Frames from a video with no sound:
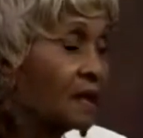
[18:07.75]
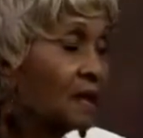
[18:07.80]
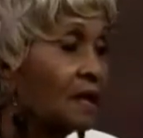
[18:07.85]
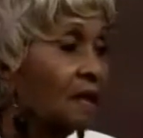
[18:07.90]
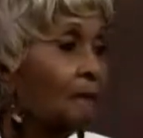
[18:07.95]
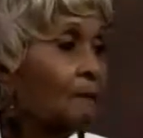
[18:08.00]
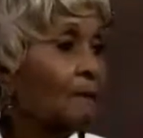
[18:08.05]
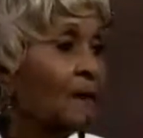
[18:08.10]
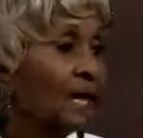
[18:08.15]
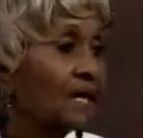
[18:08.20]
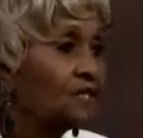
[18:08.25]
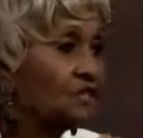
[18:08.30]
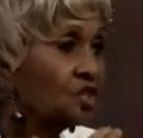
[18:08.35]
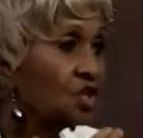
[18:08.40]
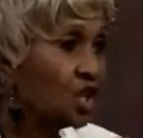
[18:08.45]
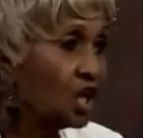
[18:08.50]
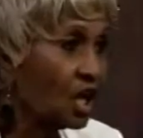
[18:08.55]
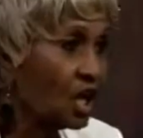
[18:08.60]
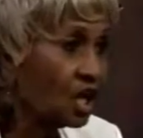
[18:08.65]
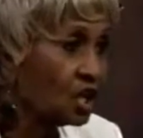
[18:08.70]
That is
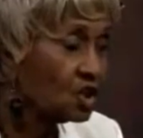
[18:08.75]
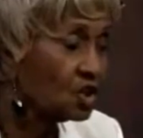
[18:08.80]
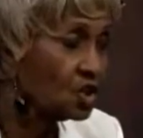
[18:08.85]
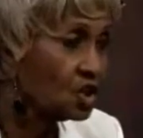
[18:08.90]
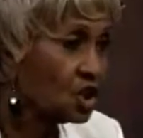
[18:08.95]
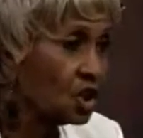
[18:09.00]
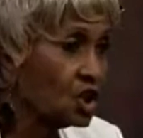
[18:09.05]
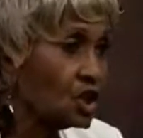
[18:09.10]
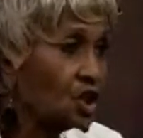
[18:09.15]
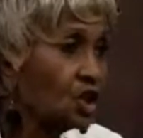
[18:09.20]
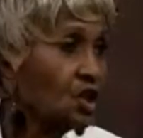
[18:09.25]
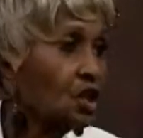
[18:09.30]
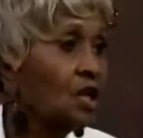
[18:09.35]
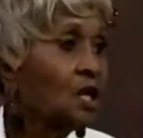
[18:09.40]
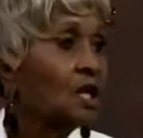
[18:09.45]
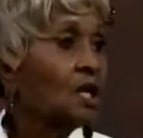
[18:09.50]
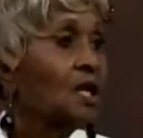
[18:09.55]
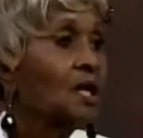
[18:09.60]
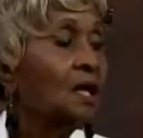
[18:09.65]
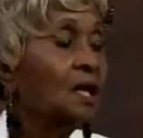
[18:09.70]
so profound.